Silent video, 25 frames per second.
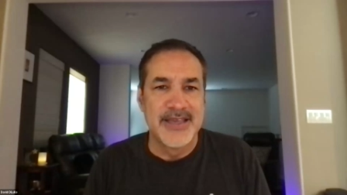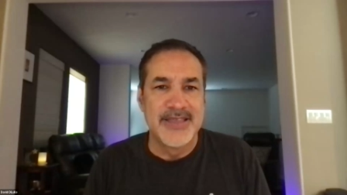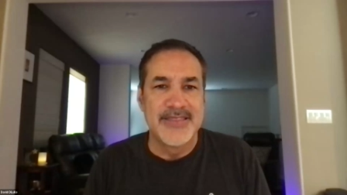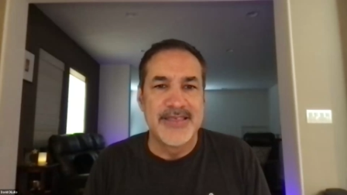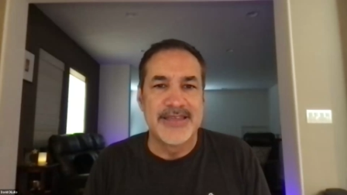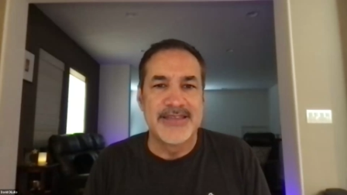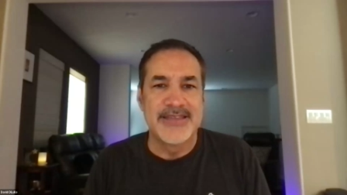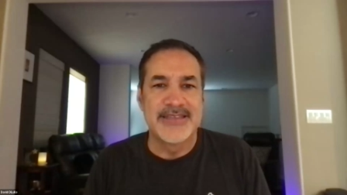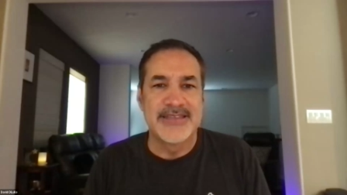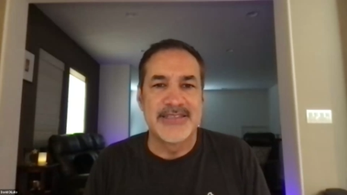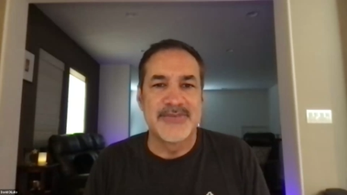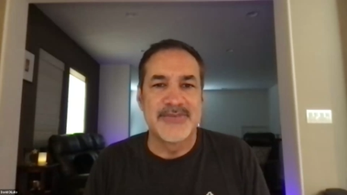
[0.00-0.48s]

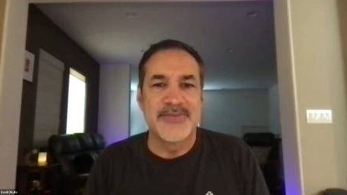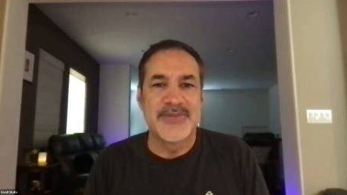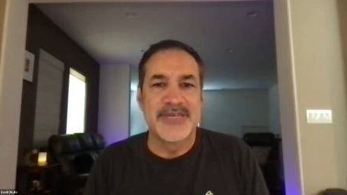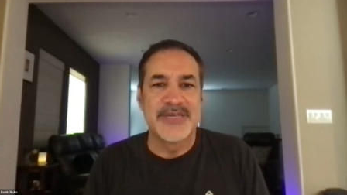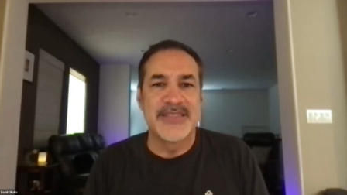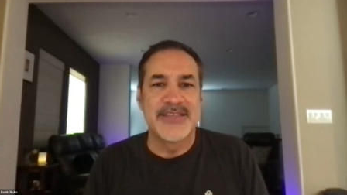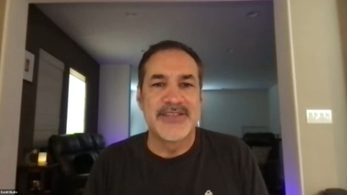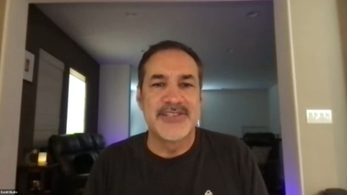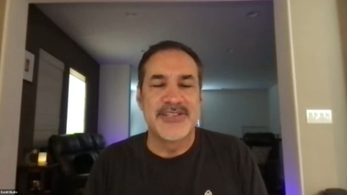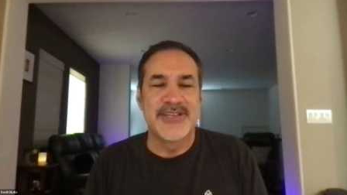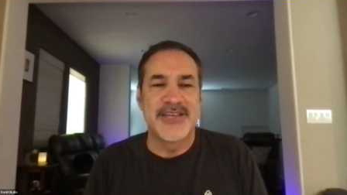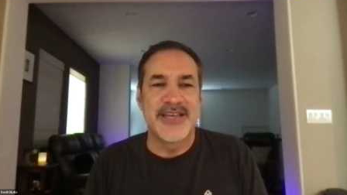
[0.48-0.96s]
That doesn't
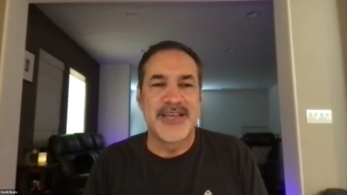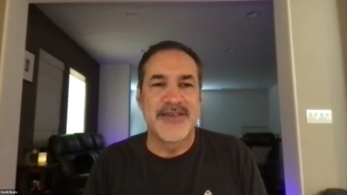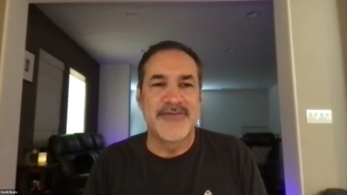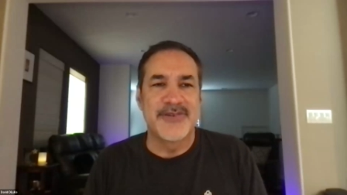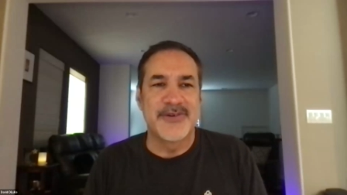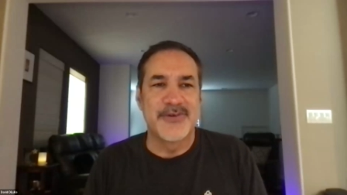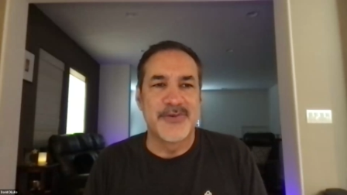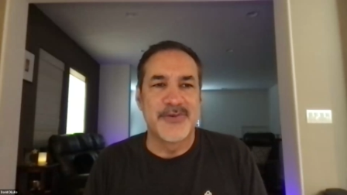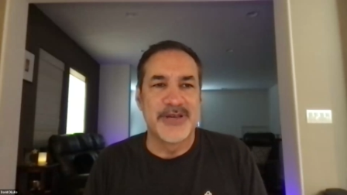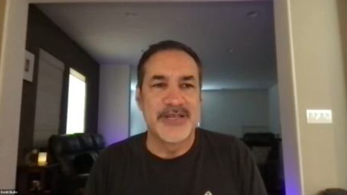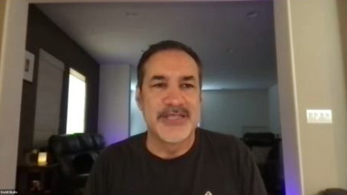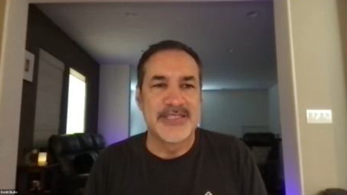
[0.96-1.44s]
mean that you have
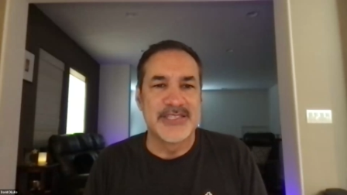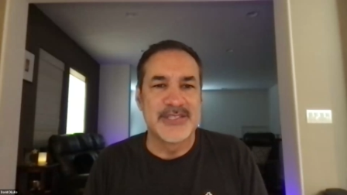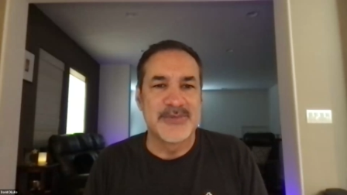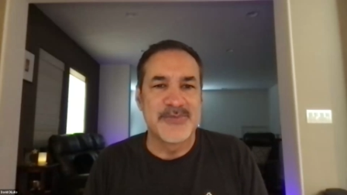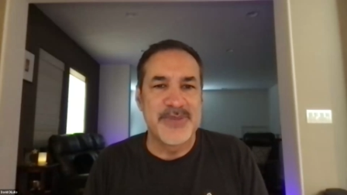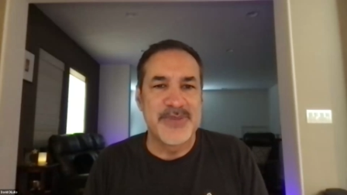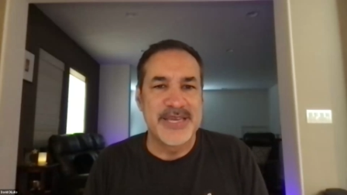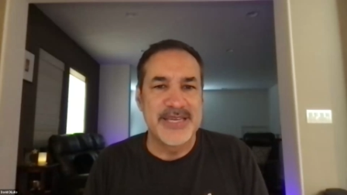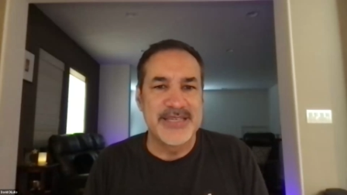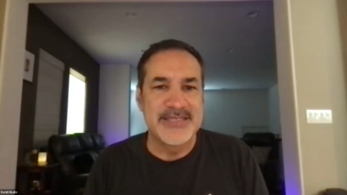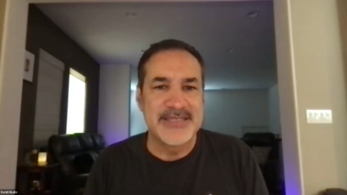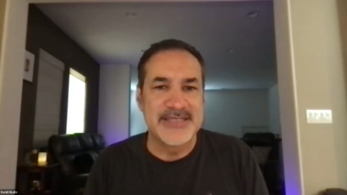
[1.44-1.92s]
to rent
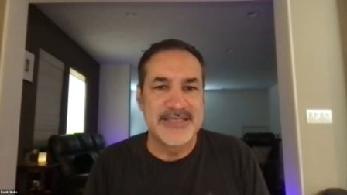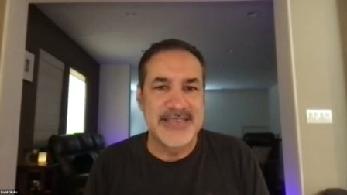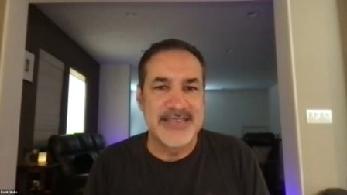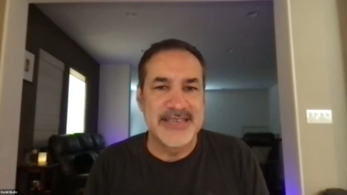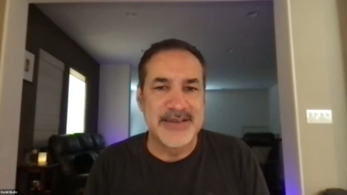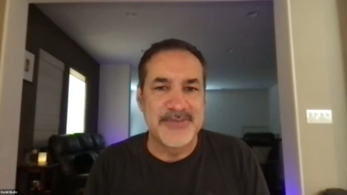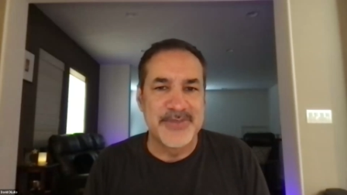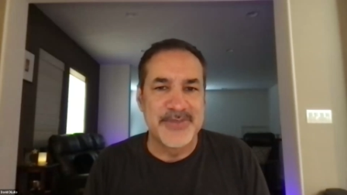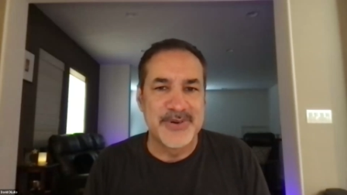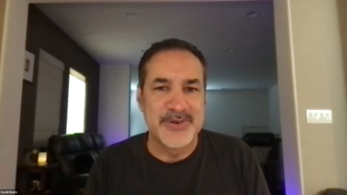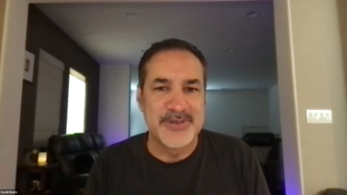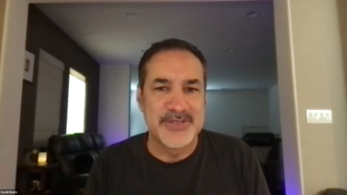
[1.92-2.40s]
space to
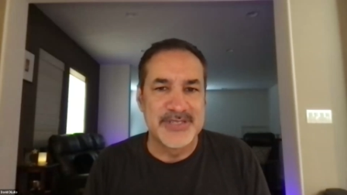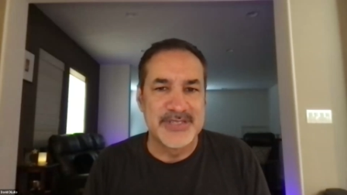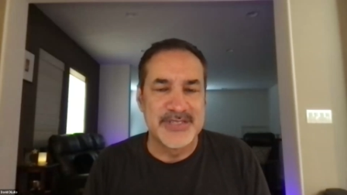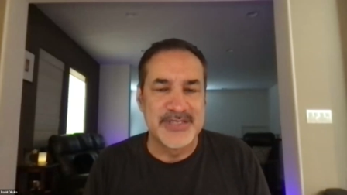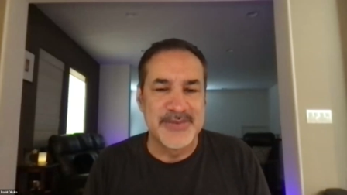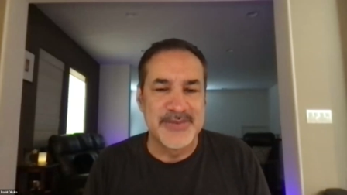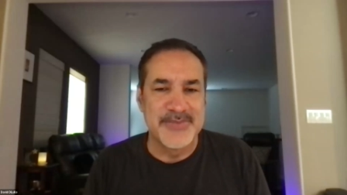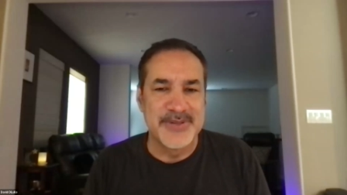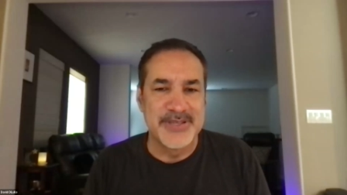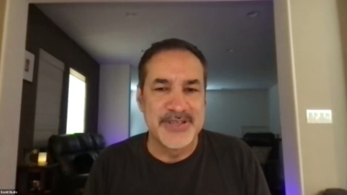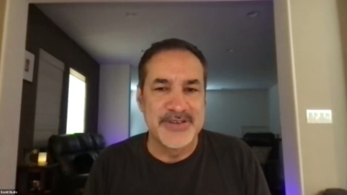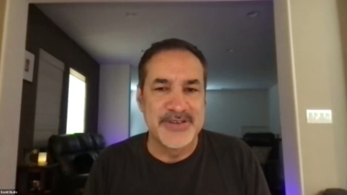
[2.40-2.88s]
that person
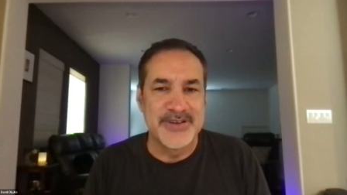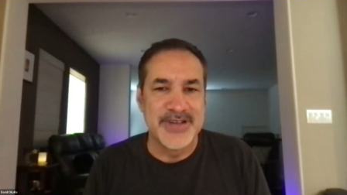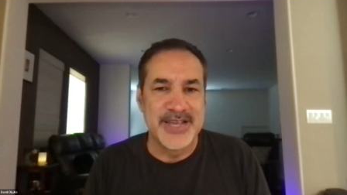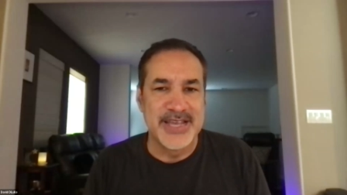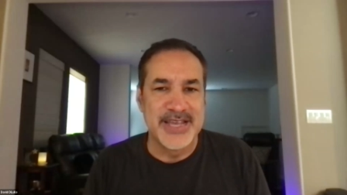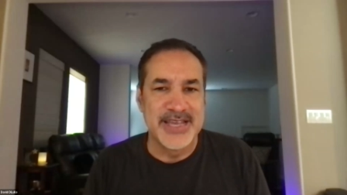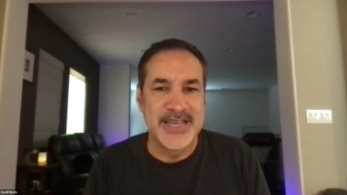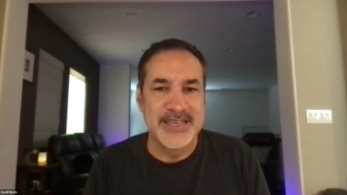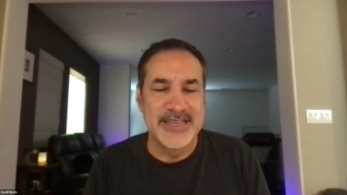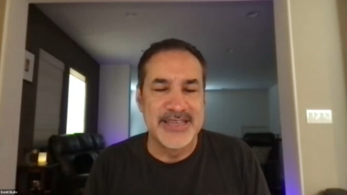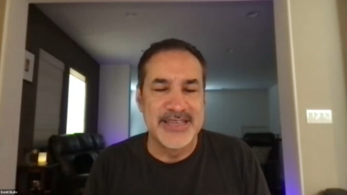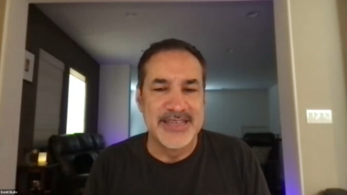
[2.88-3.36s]
up in your
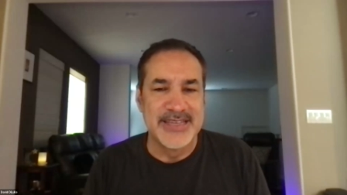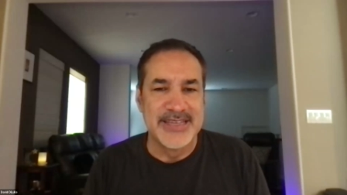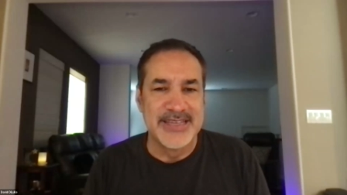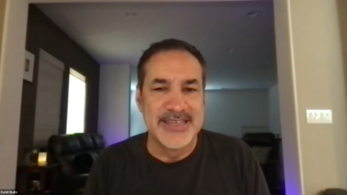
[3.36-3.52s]
head.